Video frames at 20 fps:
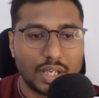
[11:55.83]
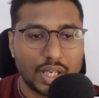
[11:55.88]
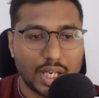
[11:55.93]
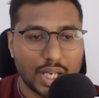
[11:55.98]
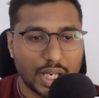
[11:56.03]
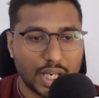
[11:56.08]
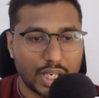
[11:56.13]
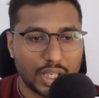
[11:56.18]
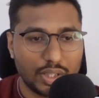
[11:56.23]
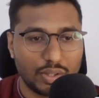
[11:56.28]

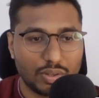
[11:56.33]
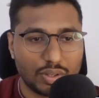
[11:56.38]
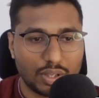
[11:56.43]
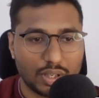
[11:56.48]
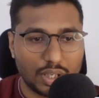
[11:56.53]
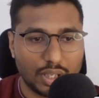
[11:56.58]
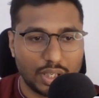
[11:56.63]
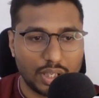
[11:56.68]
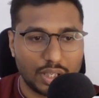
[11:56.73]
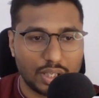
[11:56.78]
and your
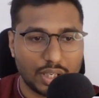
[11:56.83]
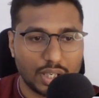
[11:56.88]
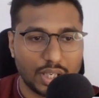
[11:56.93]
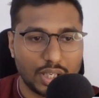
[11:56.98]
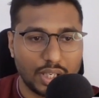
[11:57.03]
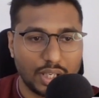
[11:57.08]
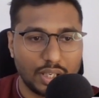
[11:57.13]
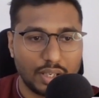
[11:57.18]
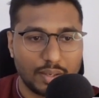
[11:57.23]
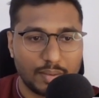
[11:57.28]
container
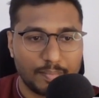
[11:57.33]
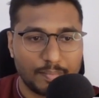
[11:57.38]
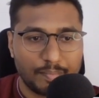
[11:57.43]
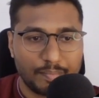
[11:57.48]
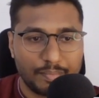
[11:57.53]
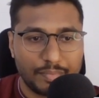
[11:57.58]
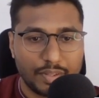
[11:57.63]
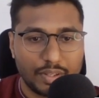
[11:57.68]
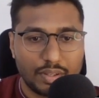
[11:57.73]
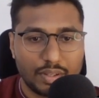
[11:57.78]
id,
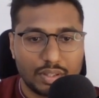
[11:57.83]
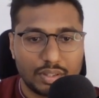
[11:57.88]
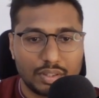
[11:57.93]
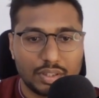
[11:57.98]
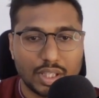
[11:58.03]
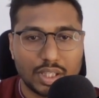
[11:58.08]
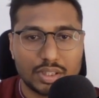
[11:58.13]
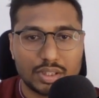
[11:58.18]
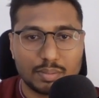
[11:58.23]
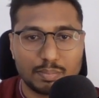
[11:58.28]

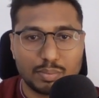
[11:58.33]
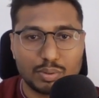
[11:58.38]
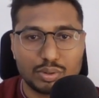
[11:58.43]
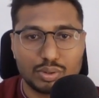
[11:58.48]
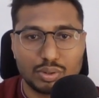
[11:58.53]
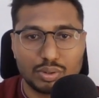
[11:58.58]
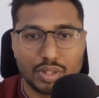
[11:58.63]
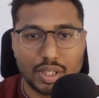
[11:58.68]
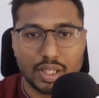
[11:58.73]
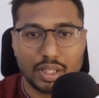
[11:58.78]
that's supposed
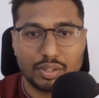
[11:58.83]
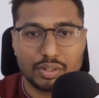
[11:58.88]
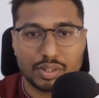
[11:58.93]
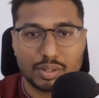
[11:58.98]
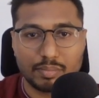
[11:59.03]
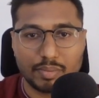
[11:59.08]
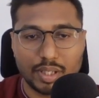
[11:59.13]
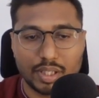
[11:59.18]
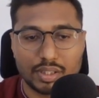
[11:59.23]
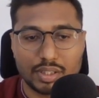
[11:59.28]
to tell you
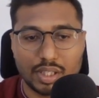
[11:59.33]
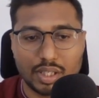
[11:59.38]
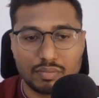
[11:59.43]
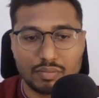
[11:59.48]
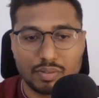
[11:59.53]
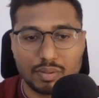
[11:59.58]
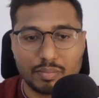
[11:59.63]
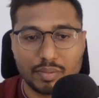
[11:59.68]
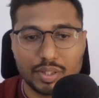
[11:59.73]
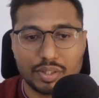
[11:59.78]
some extra
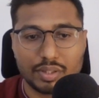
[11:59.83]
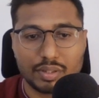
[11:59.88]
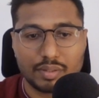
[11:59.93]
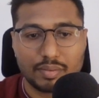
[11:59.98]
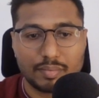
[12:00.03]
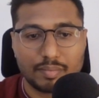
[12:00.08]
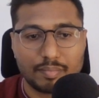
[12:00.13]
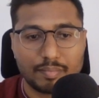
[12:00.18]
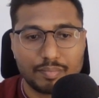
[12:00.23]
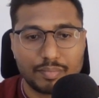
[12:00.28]
information.
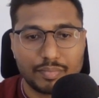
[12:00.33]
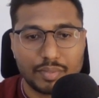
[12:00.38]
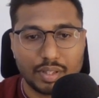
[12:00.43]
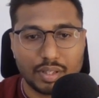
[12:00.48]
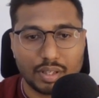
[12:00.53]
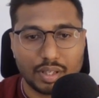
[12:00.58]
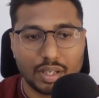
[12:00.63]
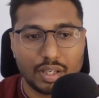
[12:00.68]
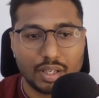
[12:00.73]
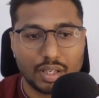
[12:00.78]

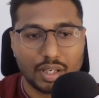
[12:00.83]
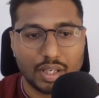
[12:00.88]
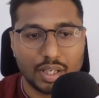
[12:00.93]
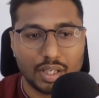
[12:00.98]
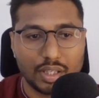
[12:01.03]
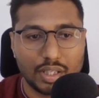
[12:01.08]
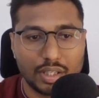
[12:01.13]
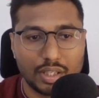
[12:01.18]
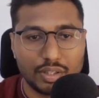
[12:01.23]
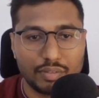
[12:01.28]
Okay,
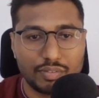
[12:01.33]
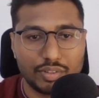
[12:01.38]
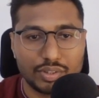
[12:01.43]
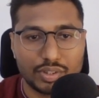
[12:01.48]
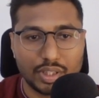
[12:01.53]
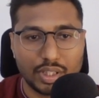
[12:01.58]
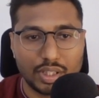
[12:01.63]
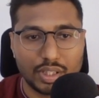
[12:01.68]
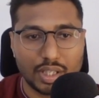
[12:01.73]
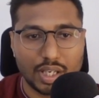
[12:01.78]
and here if you
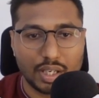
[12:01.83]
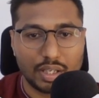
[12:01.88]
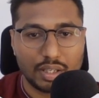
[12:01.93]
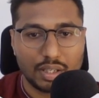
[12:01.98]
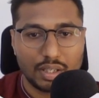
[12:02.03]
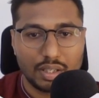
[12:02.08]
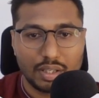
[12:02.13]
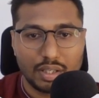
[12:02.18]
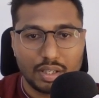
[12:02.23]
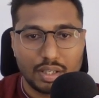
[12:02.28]
see that
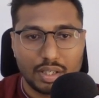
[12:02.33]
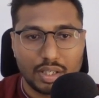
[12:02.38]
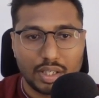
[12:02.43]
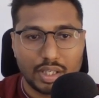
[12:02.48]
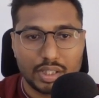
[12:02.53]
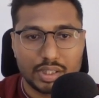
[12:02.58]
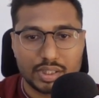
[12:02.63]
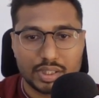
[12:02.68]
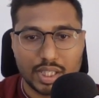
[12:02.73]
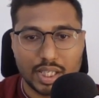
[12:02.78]

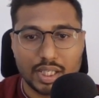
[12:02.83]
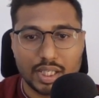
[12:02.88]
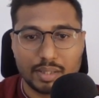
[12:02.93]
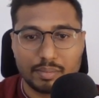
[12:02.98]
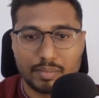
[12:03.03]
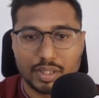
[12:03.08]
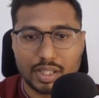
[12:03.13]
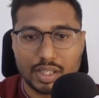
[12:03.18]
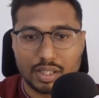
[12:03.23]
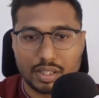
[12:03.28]
it's telling
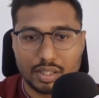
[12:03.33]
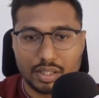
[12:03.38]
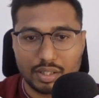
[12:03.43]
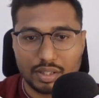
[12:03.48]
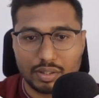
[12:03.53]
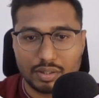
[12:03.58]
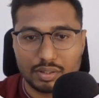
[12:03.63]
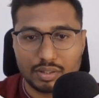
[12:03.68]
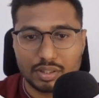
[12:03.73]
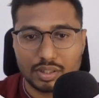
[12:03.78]
me that
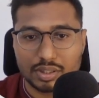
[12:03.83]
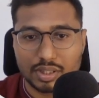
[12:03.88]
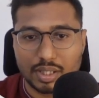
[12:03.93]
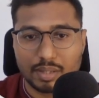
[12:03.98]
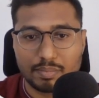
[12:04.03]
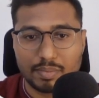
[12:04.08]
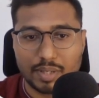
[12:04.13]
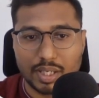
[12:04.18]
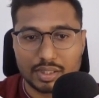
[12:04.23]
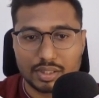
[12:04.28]
the
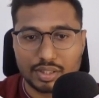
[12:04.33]
script has